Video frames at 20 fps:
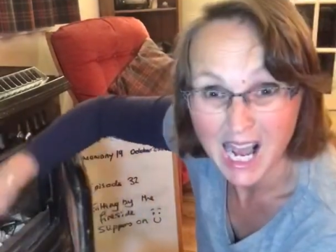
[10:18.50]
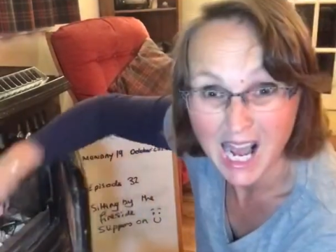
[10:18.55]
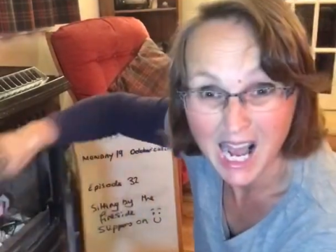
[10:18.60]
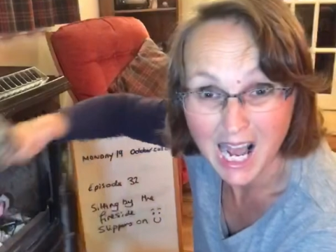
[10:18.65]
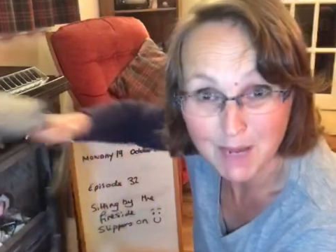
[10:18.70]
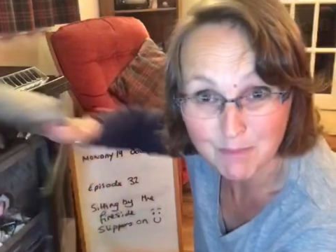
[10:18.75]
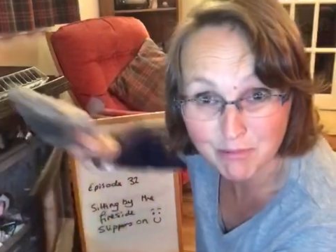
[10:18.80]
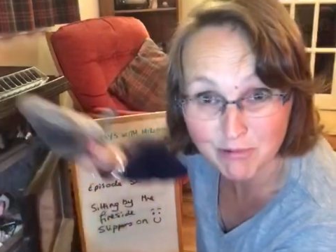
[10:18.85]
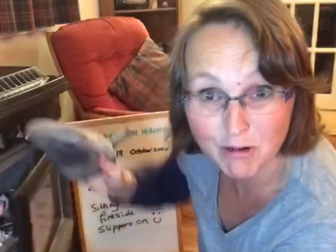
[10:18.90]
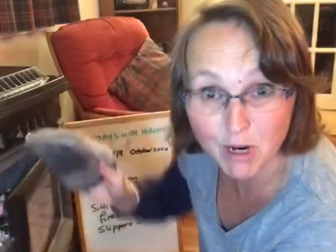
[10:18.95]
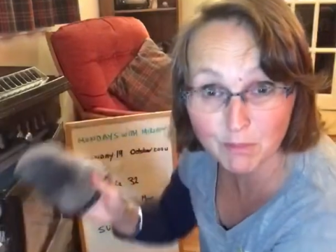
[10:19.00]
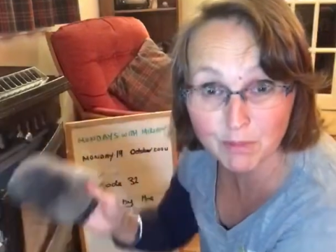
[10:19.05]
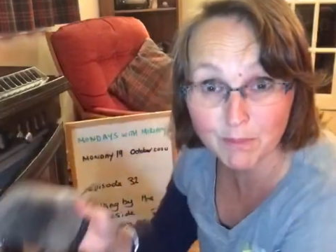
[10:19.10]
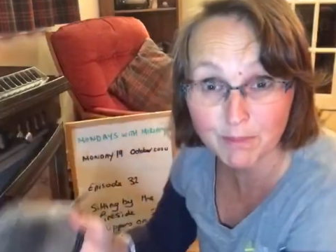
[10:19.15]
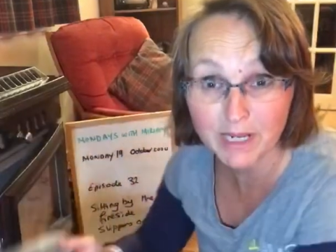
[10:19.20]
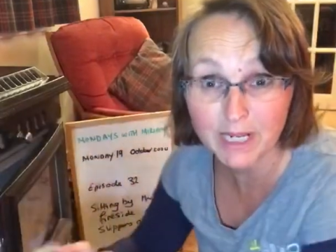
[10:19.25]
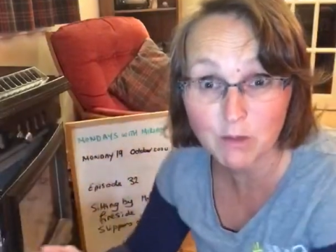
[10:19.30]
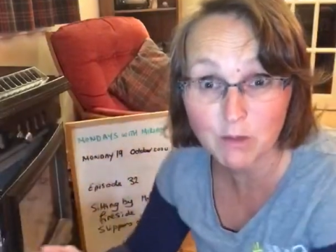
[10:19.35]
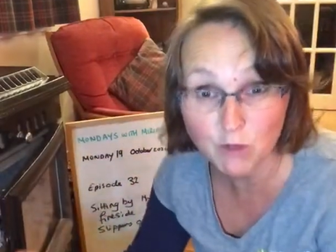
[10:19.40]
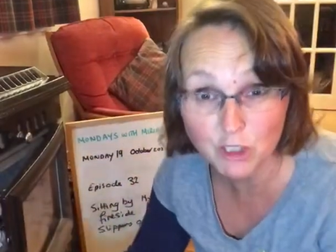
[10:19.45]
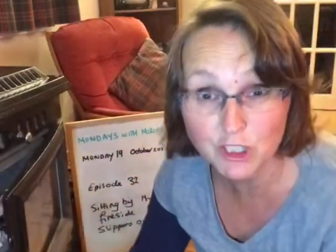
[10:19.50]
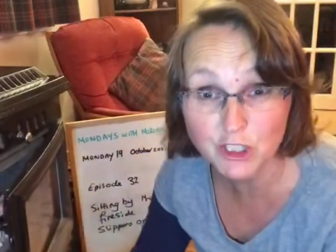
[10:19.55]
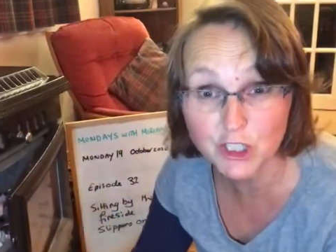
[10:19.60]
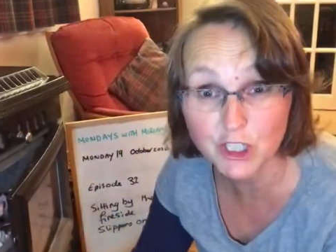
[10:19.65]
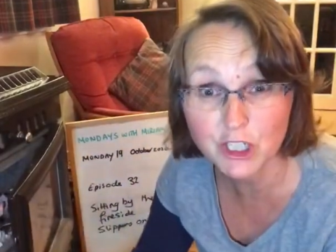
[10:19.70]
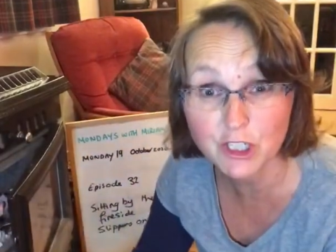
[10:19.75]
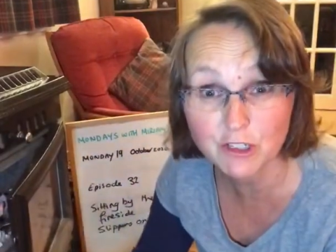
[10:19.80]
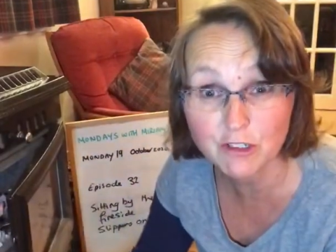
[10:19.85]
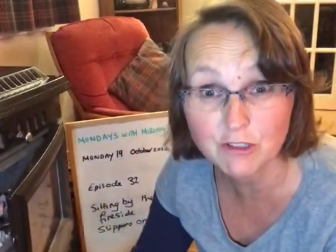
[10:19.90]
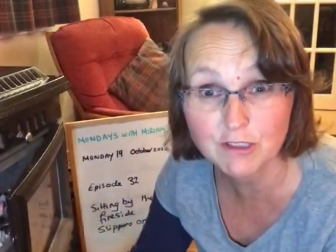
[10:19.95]
don't get enough use out of it.
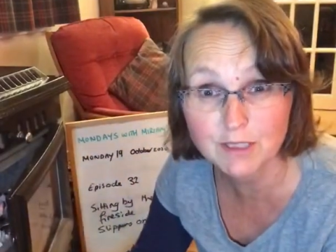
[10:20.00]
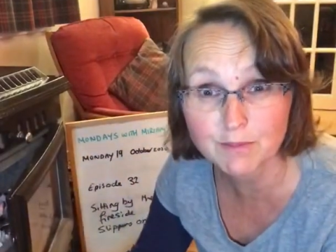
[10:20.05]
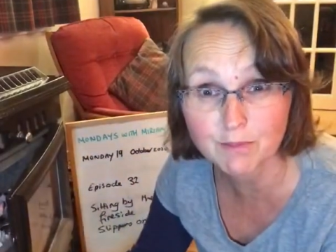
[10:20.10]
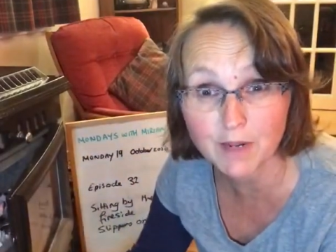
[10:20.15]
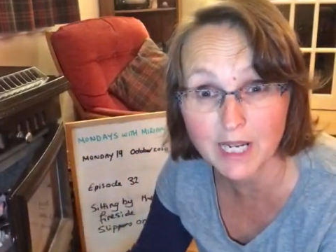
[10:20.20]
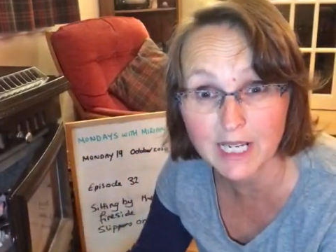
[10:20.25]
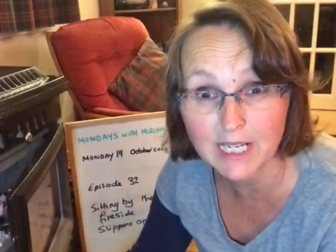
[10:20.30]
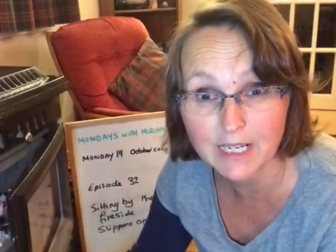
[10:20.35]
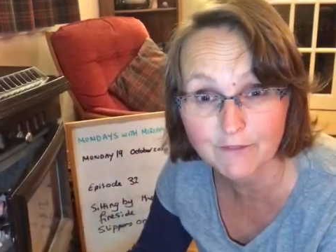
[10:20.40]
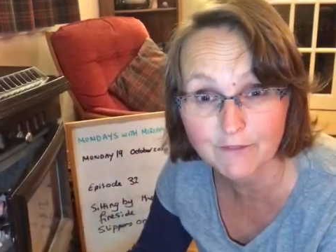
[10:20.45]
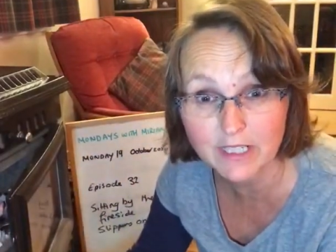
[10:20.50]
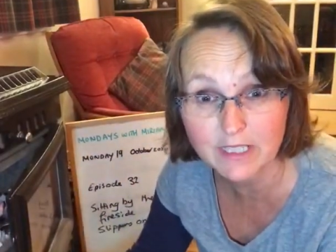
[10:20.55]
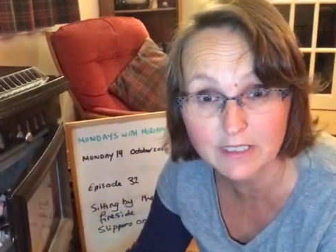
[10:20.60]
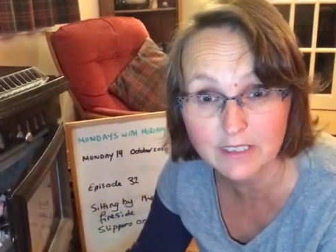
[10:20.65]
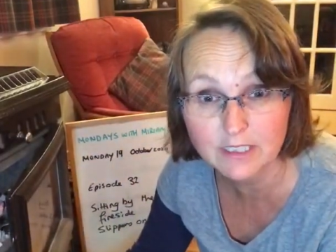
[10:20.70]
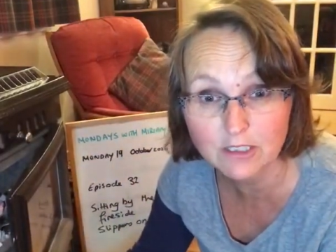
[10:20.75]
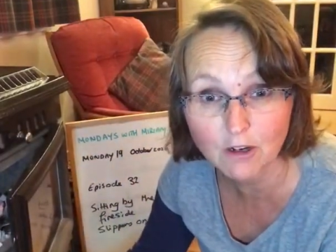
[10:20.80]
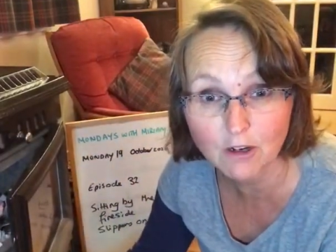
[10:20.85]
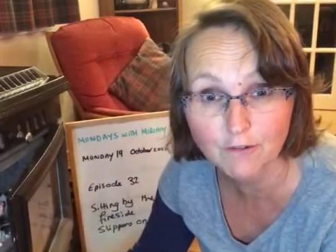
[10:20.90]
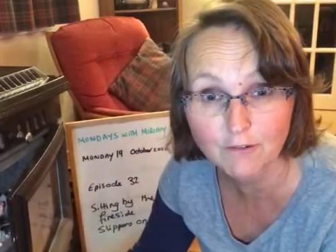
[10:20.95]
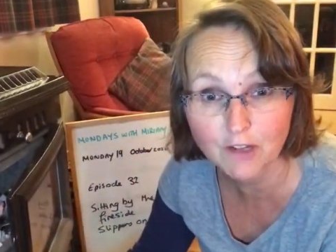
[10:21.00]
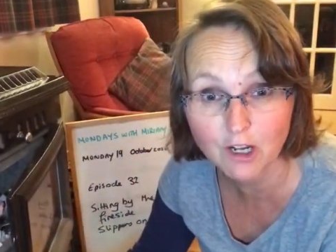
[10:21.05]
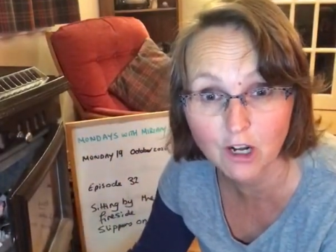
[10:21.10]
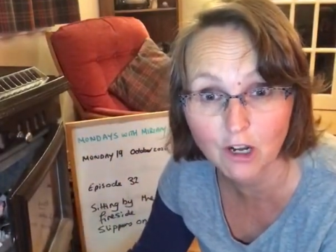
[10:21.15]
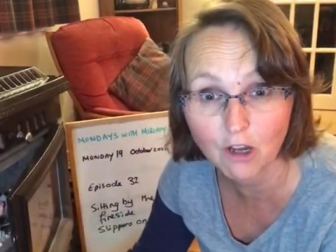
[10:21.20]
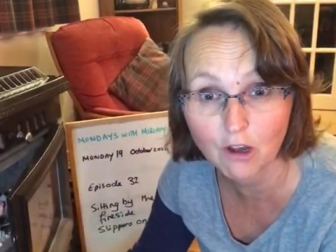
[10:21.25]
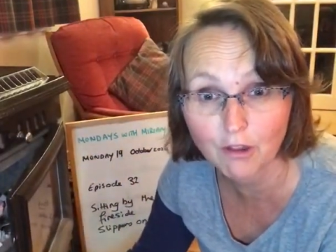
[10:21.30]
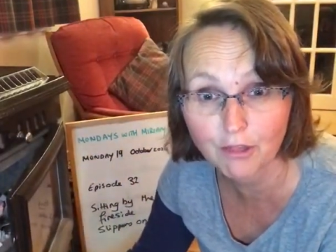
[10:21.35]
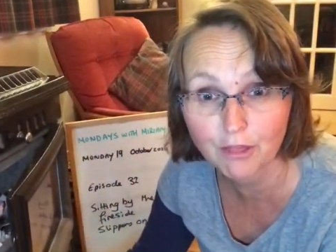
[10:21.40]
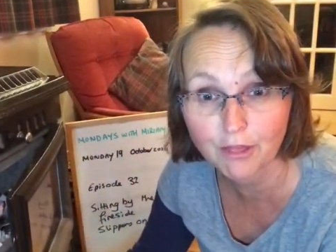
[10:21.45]
We tend to get this light red one, think about cars
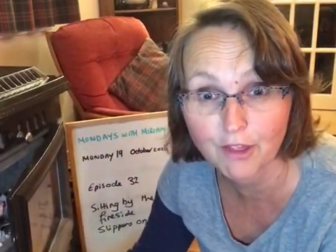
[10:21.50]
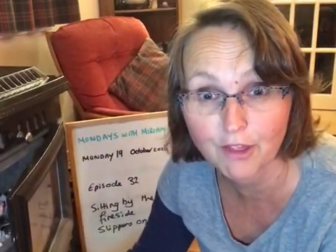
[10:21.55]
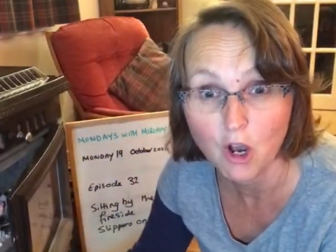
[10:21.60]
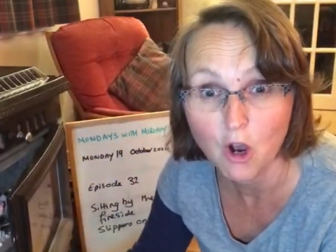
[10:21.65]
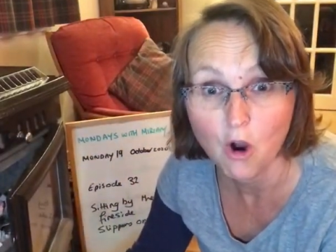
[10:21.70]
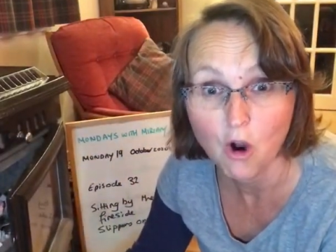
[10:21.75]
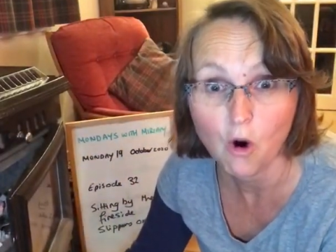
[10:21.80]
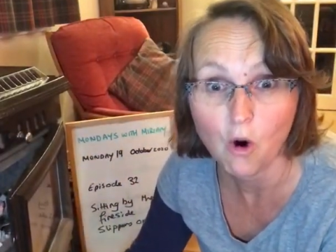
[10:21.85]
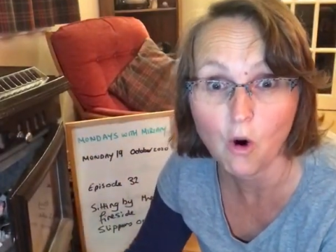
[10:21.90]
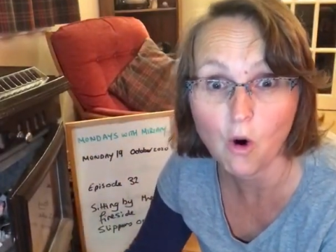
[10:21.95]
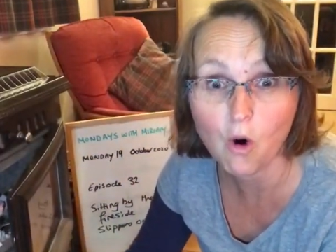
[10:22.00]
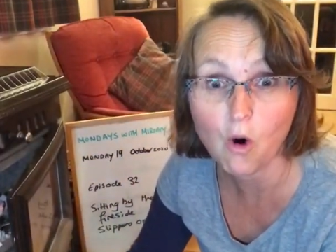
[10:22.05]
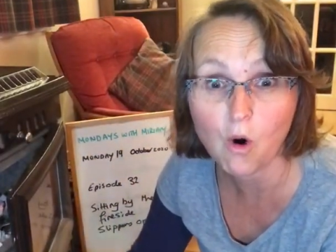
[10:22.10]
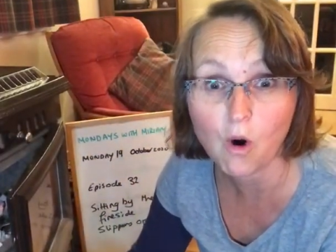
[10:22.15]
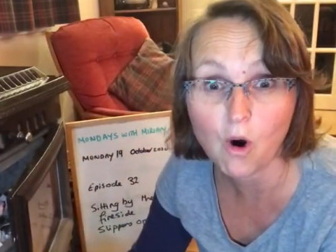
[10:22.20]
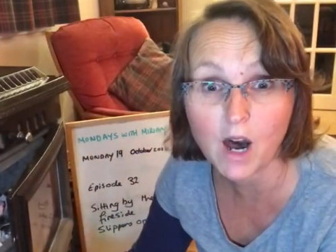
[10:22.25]
only or bikes,